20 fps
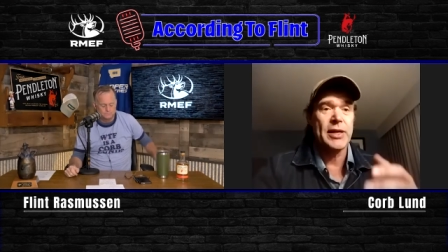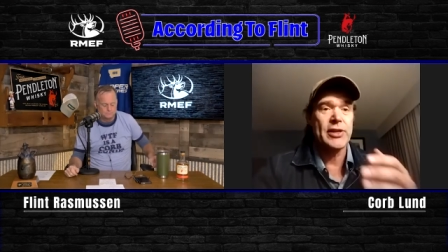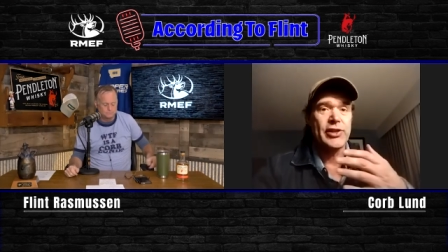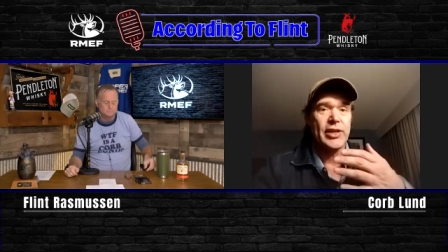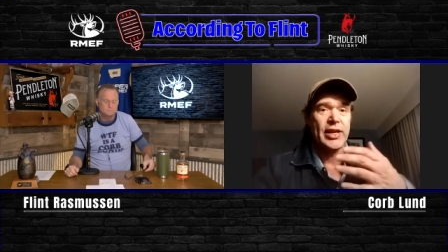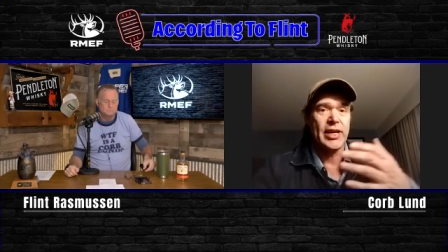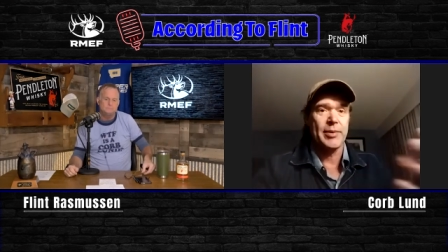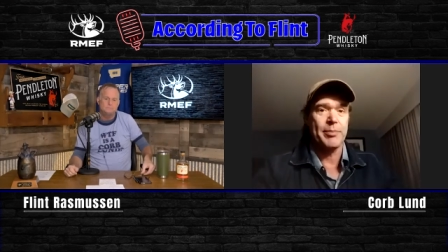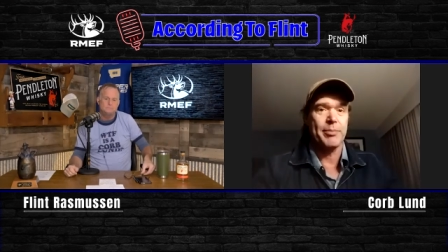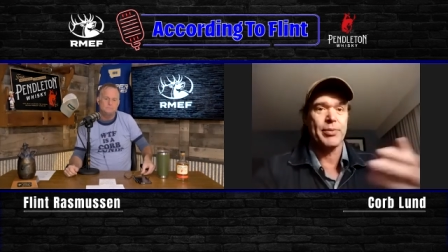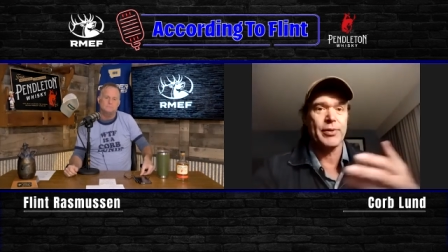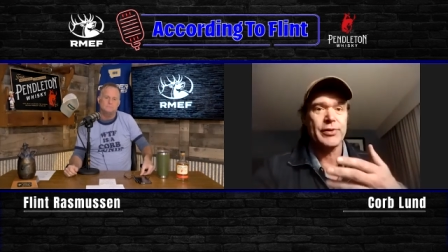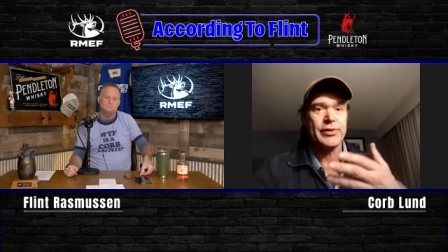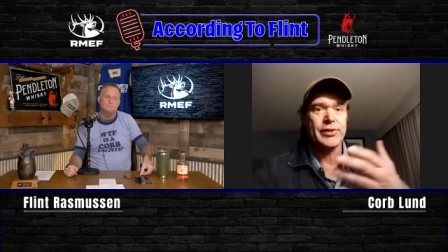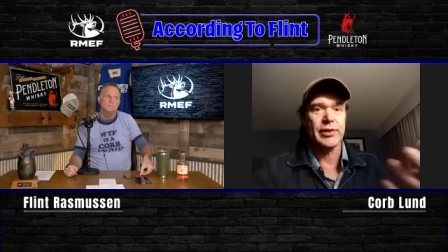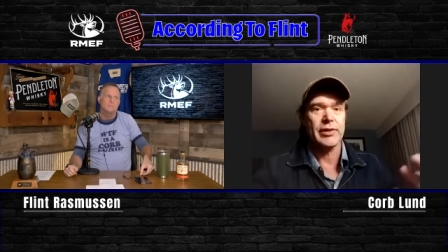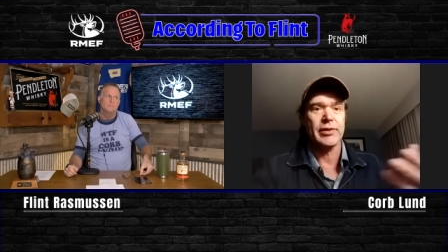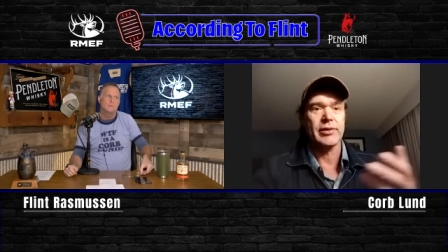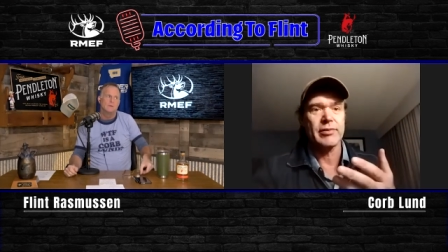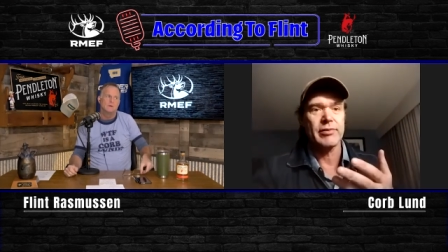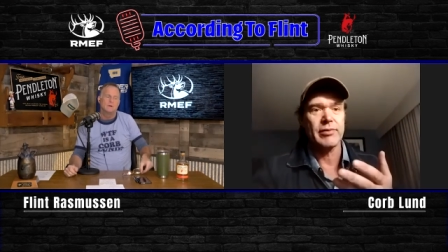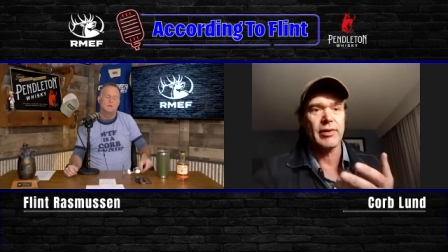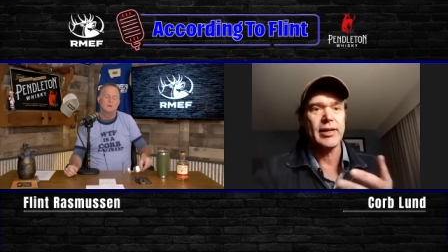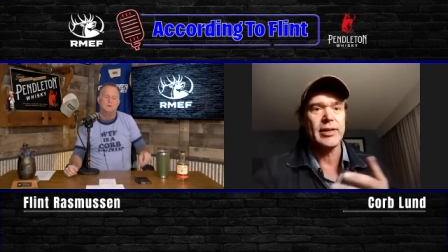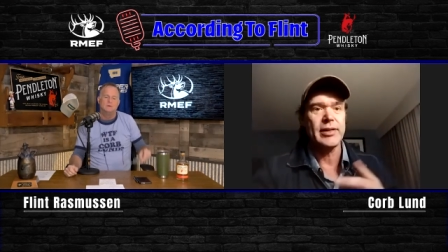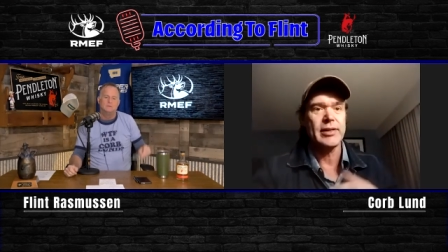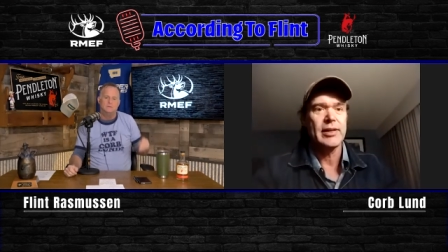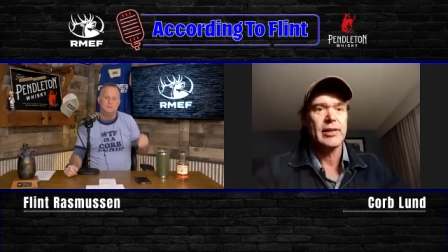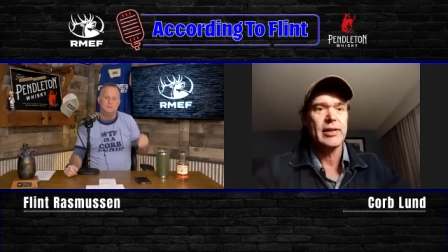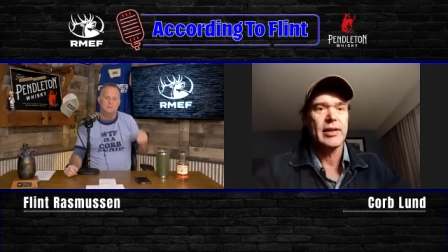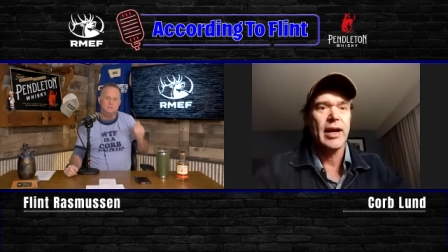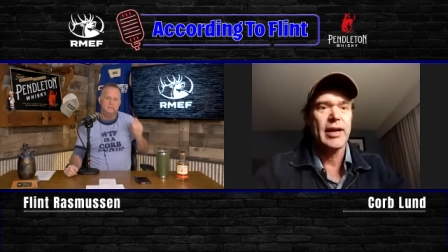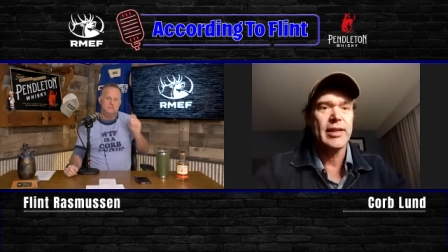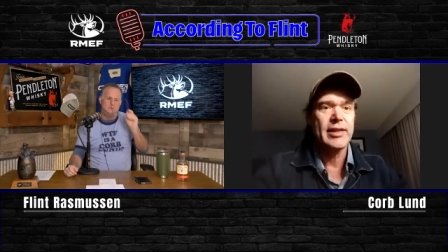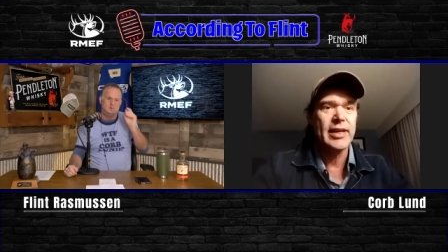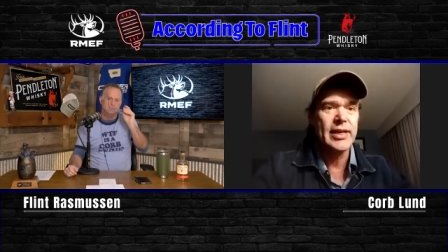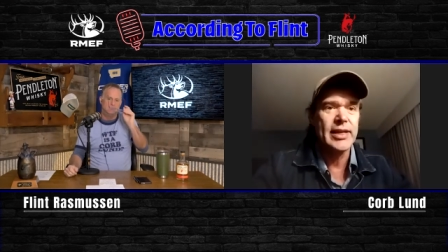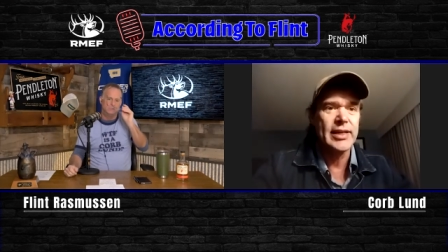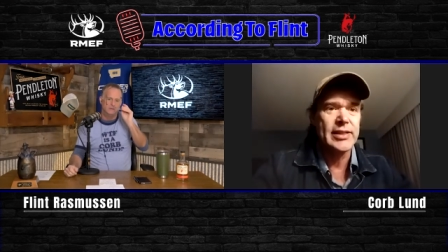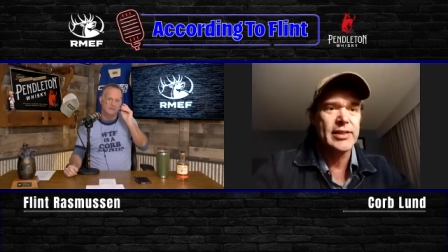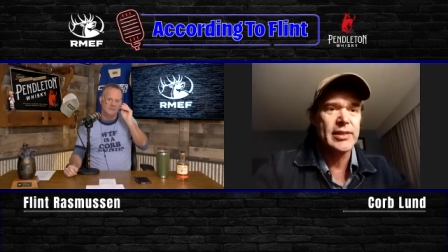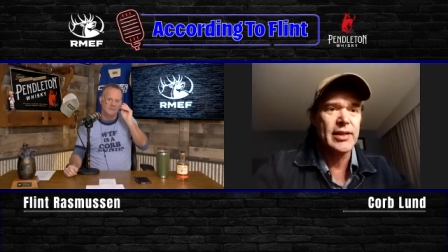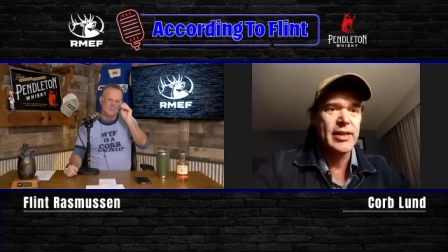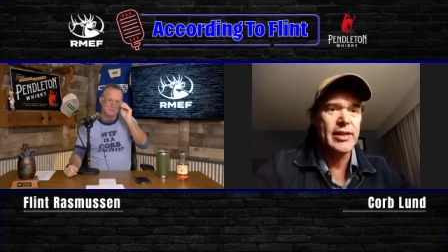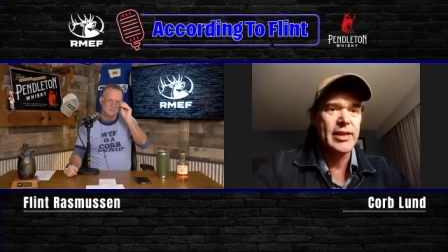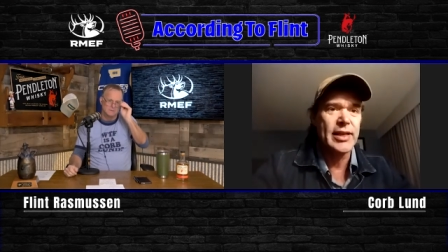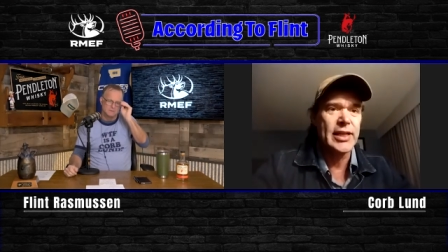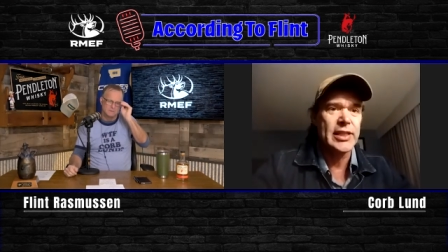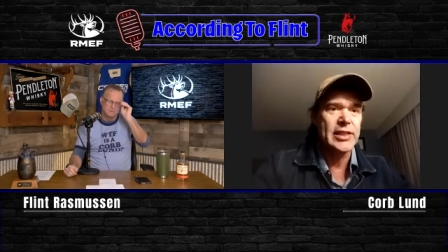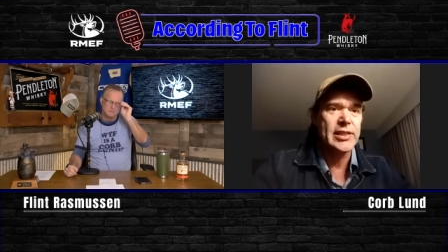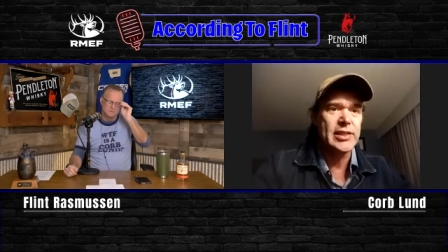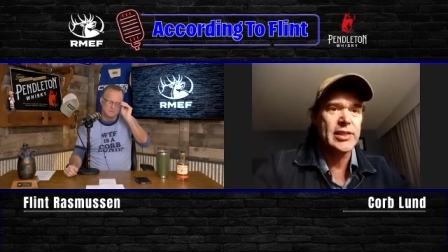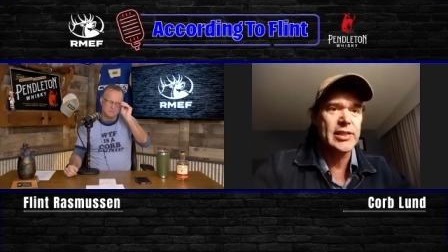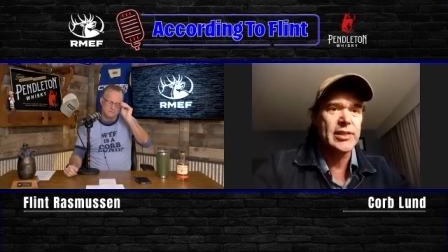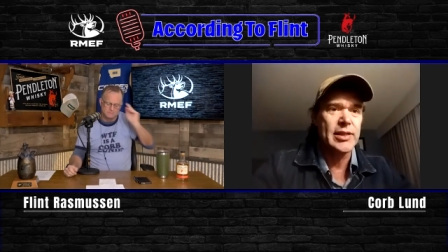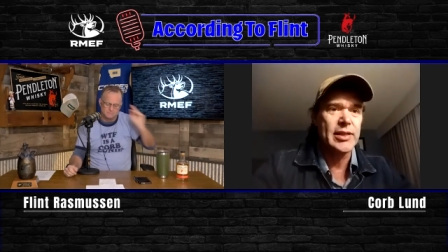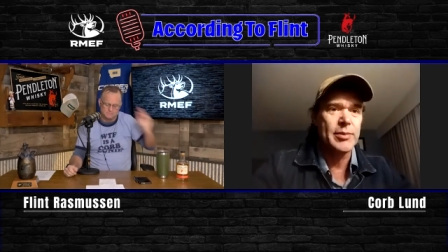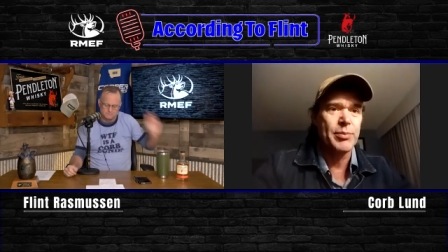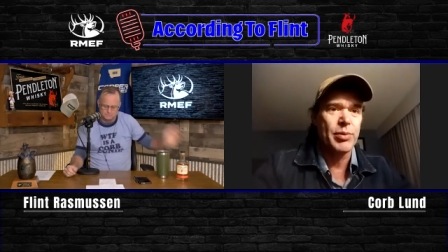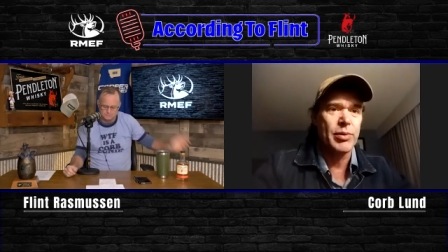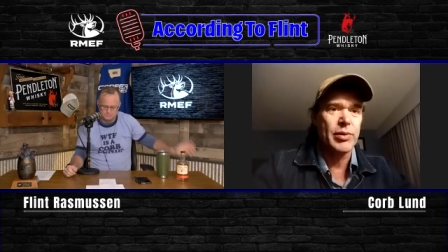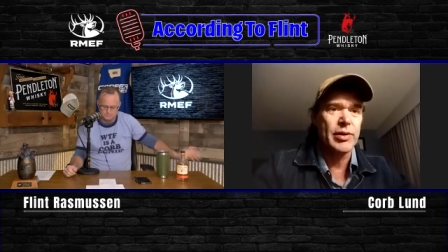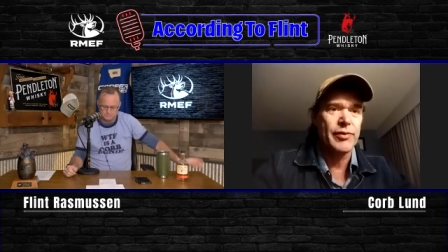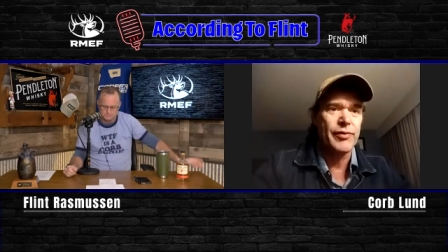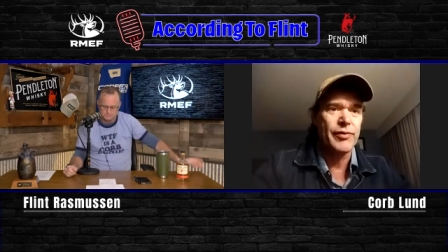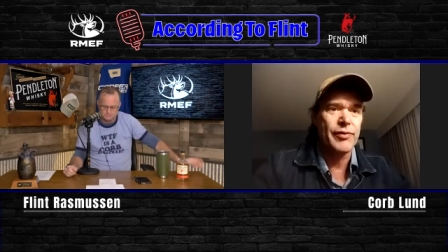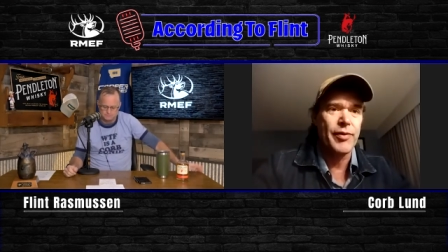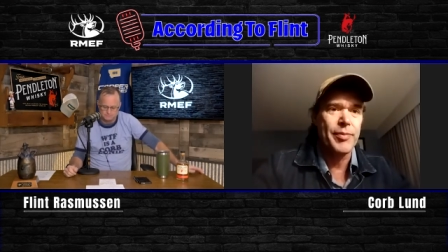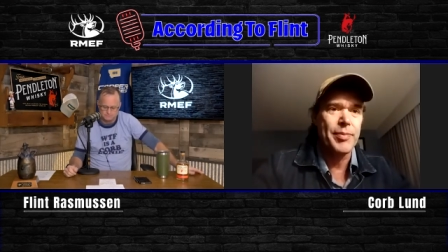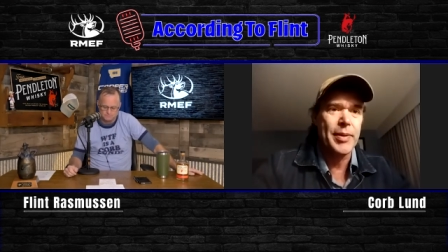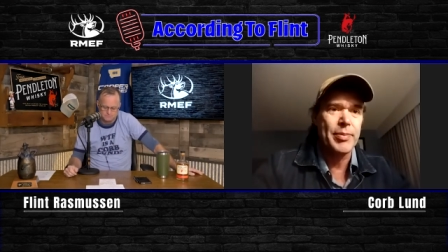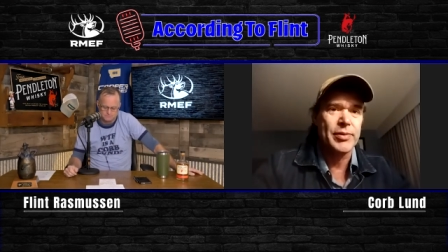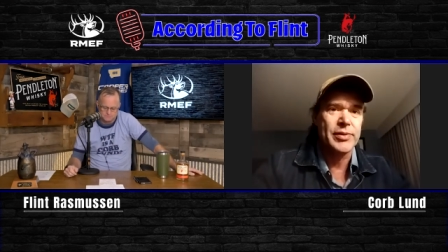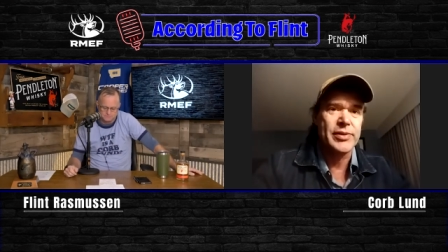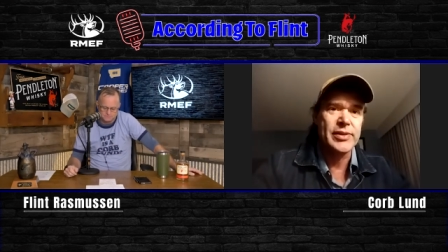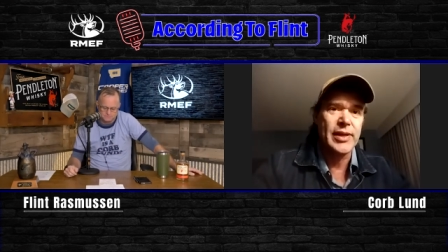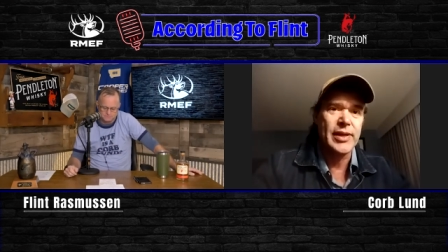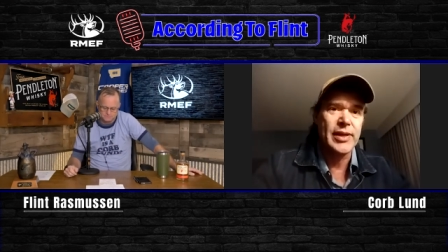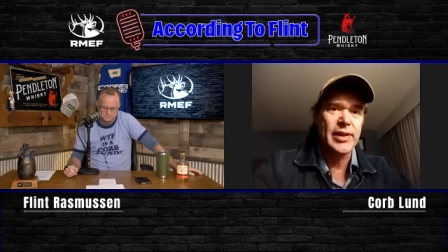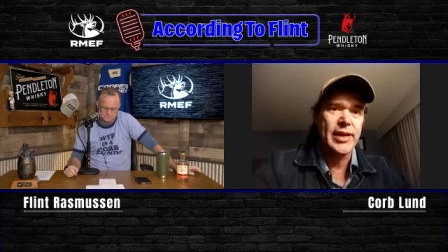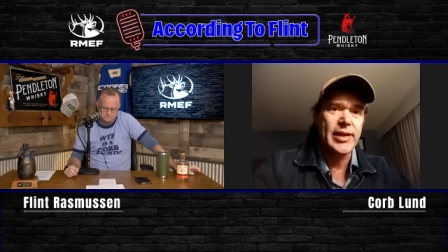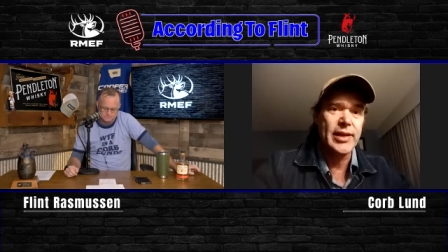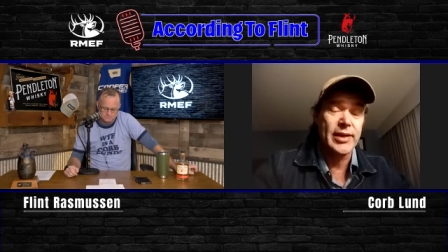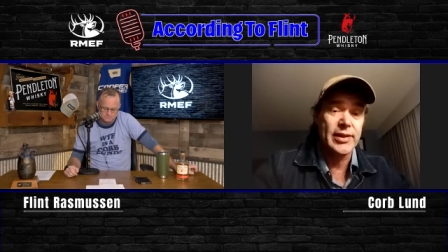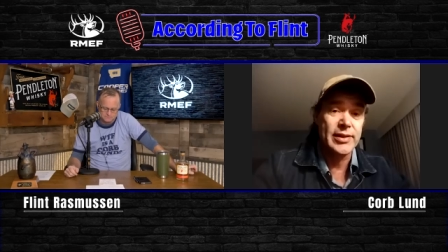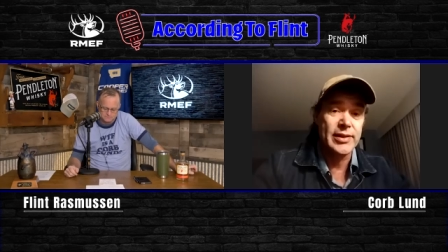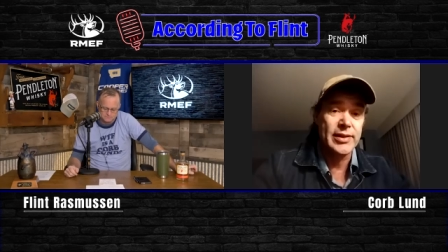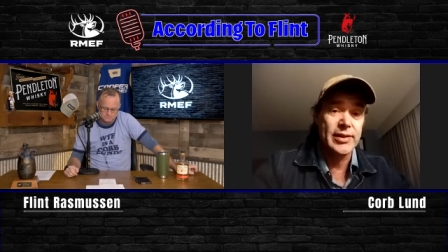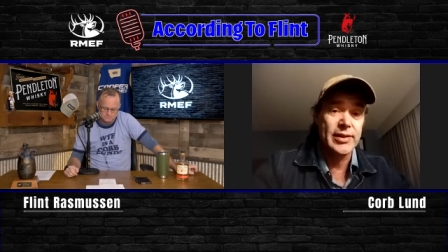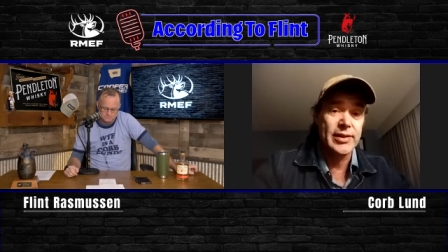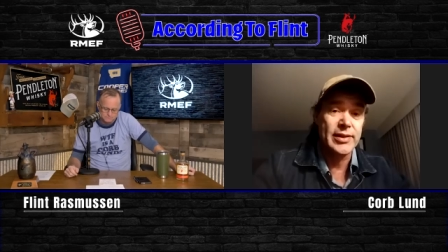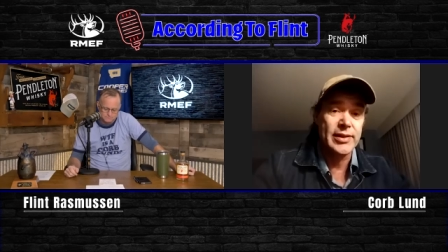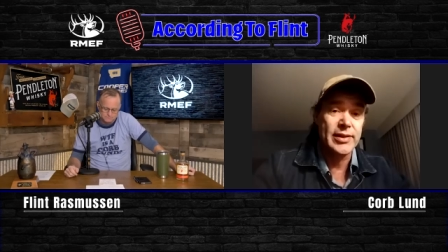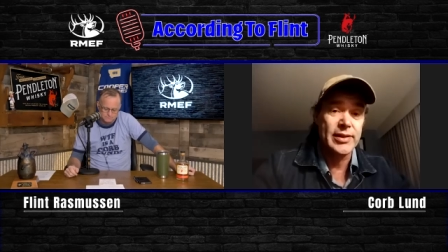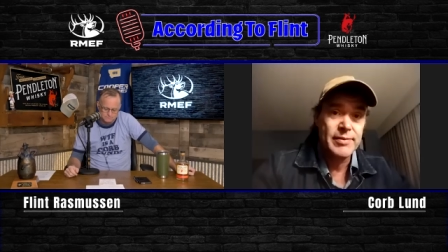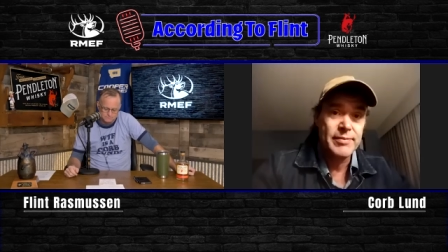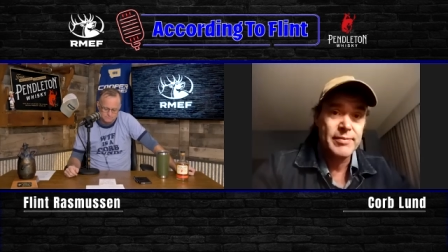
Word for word: especially in person, right? I think it's I think it's important for people's psyches.